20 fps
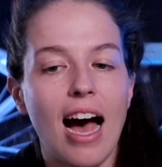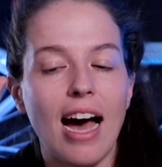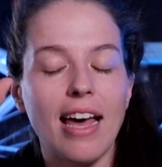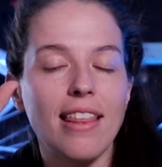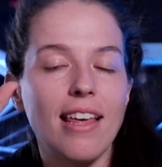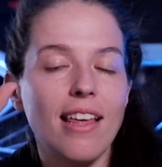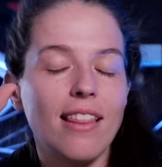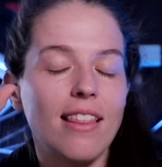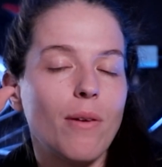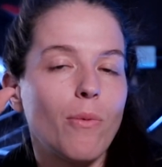
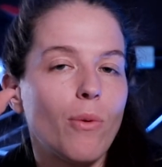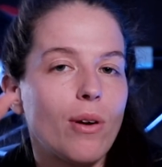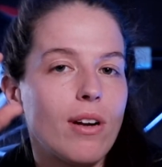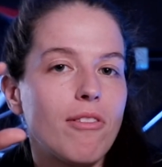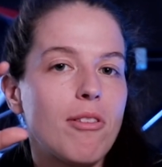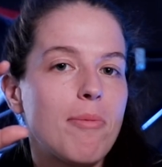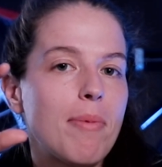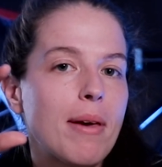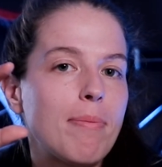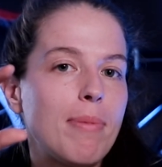I think that
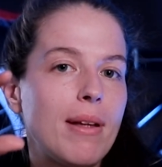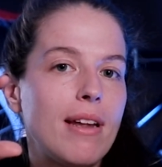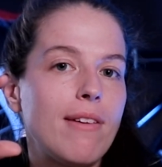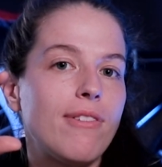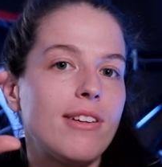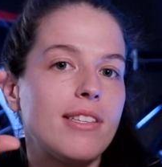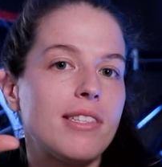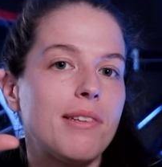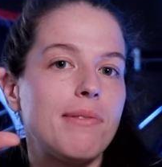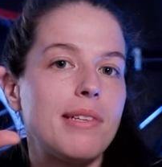one of the big
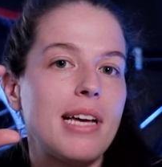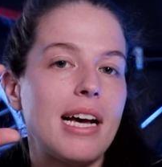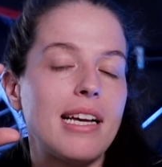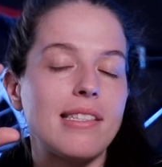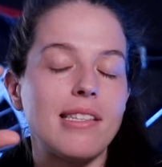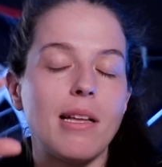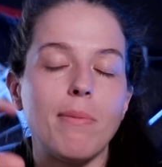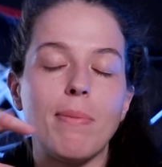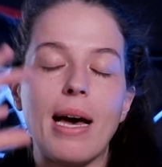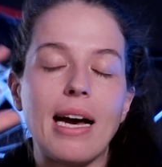benefits of
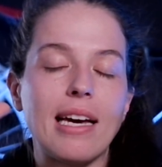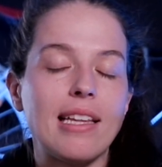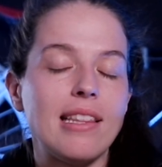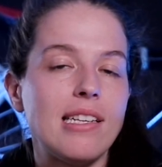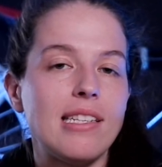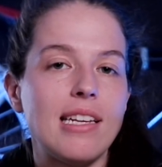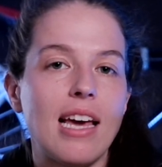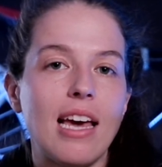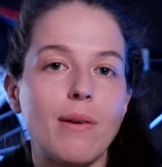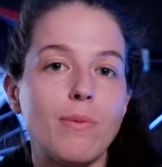Tesla back
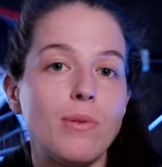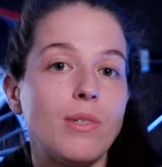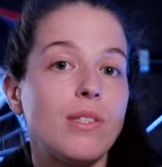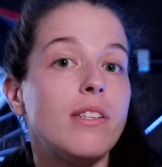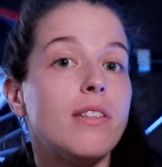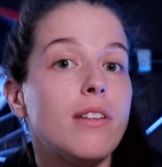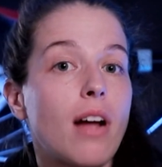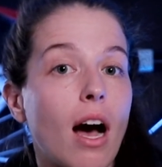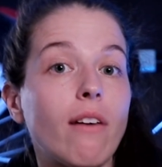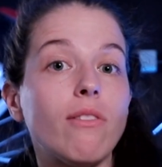in the day
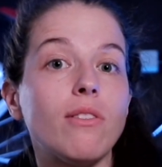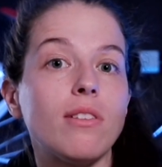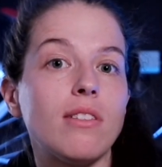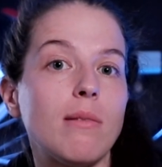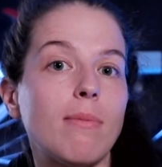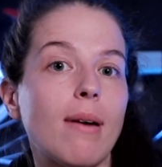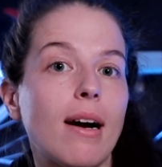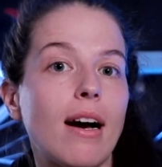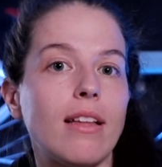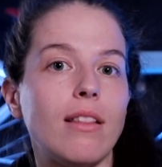was the
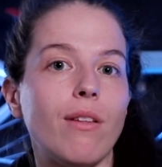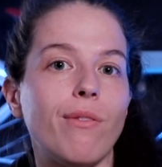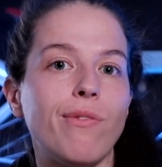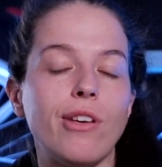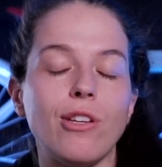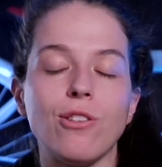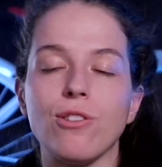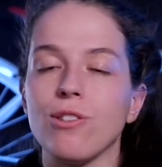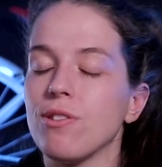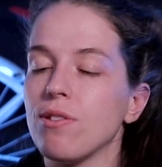novelty behind the
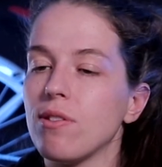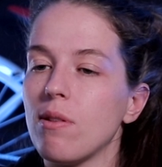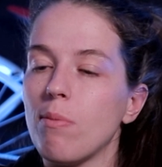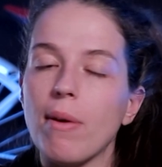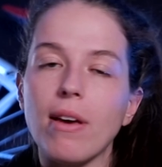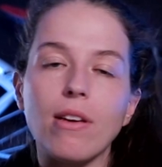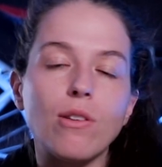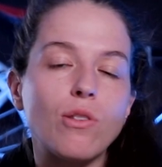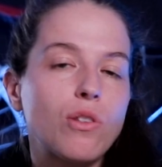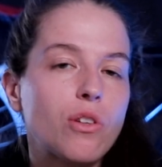features,
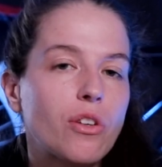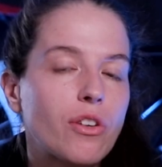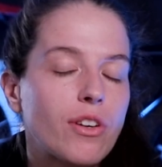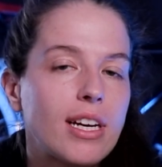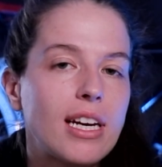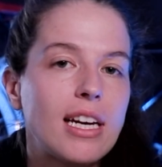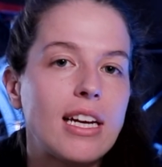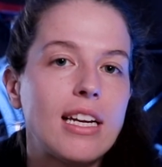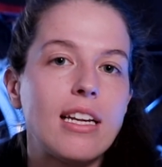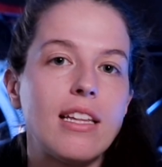the big
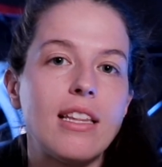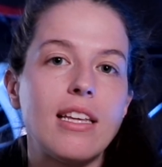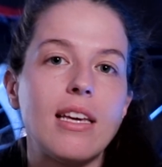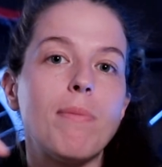screen,